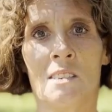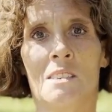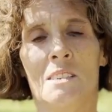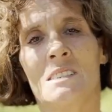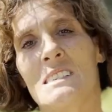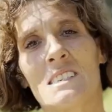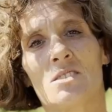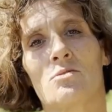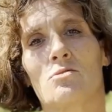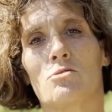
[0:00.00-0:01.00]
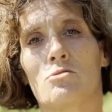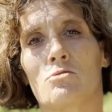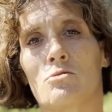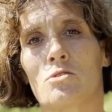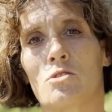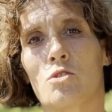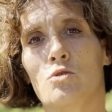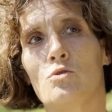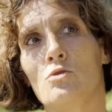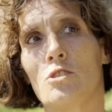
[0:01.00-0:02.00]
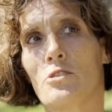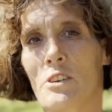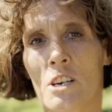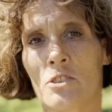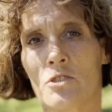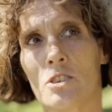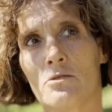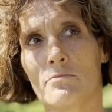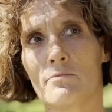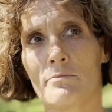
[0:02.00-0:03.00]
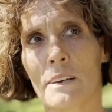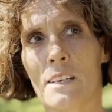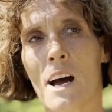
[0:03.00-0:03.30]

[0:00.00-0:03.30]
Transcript: At least $200 to $300.